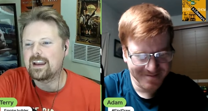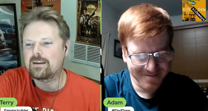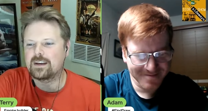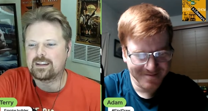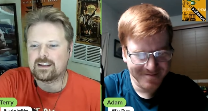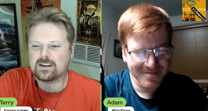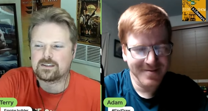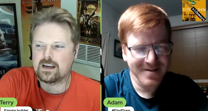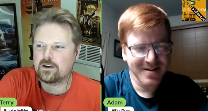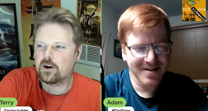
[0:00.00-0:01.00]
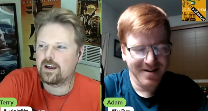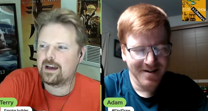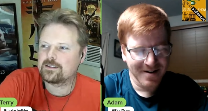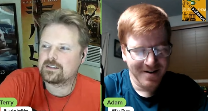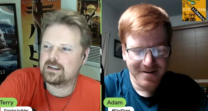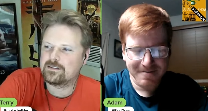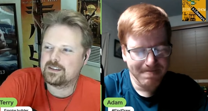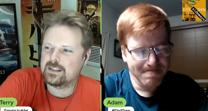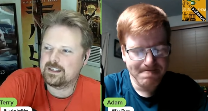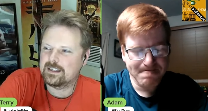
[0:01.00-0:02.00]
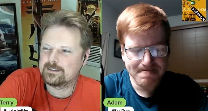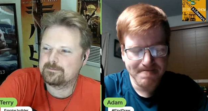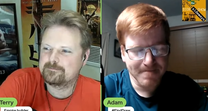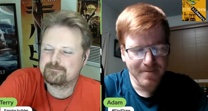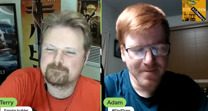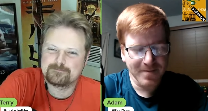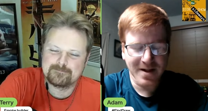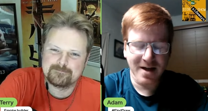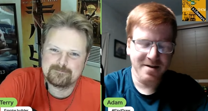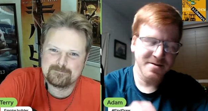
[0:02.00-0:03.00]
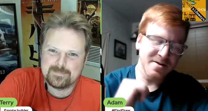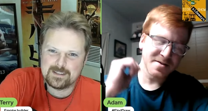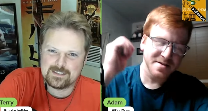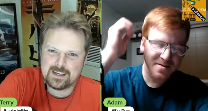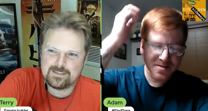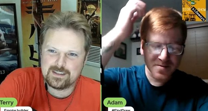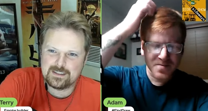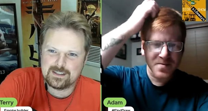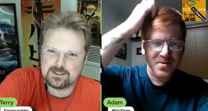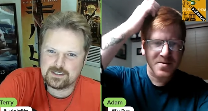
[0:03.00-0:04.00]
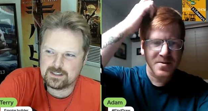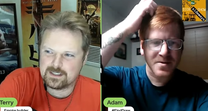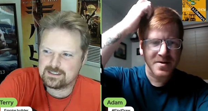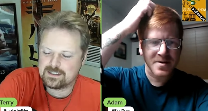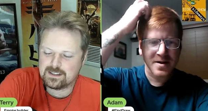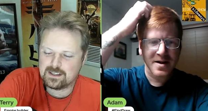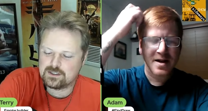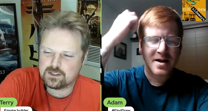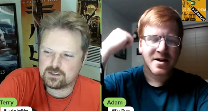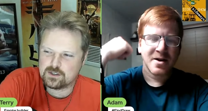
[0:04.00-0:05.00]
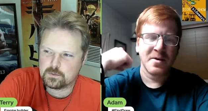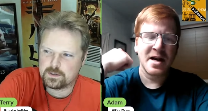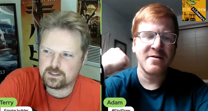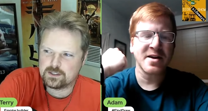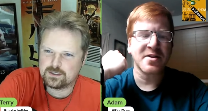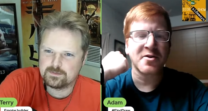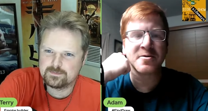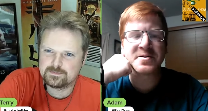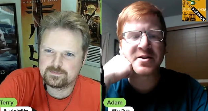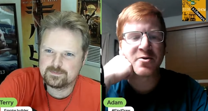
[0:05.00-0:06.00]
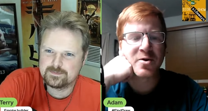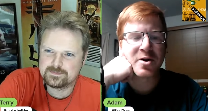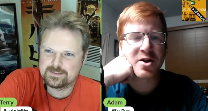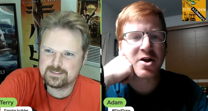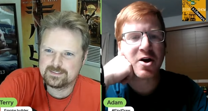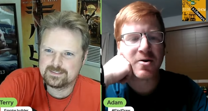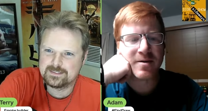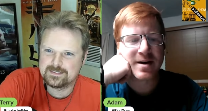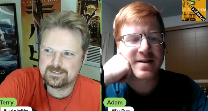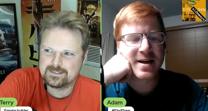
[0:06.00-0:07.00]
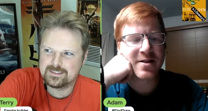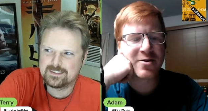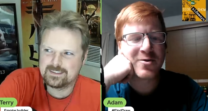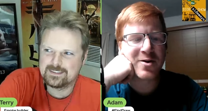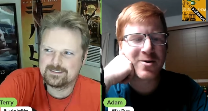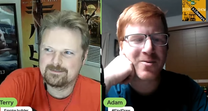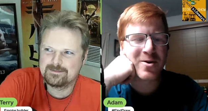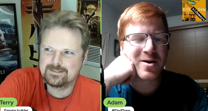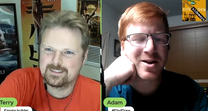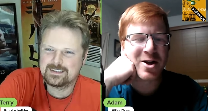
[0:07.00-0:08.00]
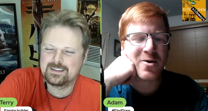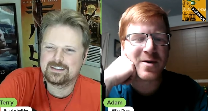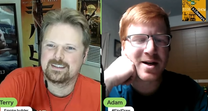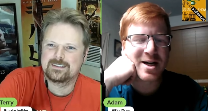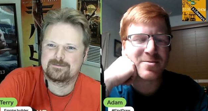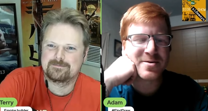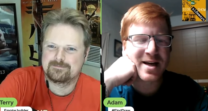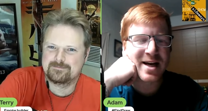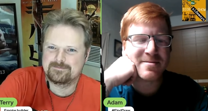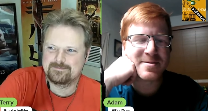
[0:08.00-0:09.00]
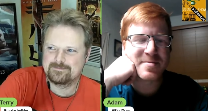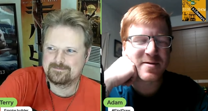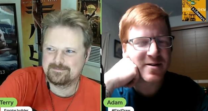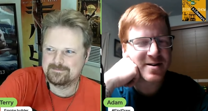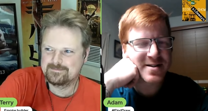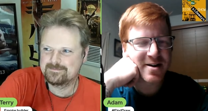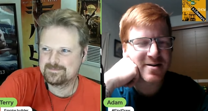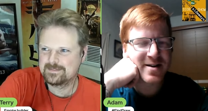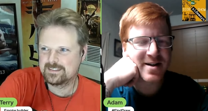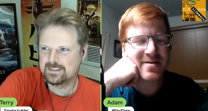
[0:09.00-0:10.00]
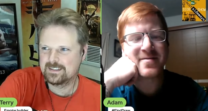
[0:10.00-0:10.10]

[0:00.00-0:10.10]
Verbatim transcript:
Speaker 1: have anything else out, outside of the uh, yeah, there's side of the dinner scene because it, it's just so. Whenever rich.
Speaker 2: he throws in the word "yo," I think he threw the word "yo" in a couple times, but very subtly.